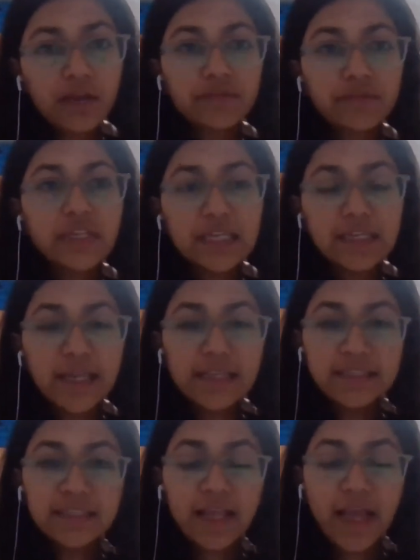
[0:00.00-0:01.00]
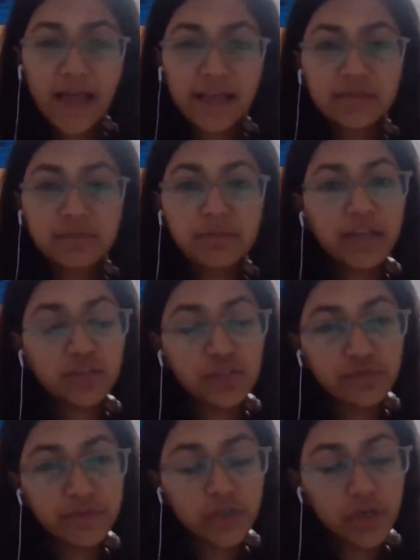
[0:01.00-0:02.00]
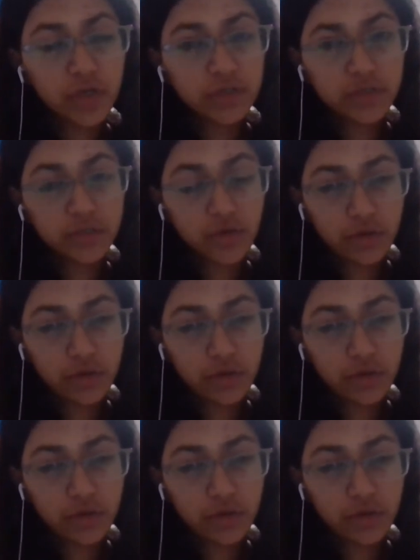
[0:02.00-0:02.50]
If the details in cash matches with your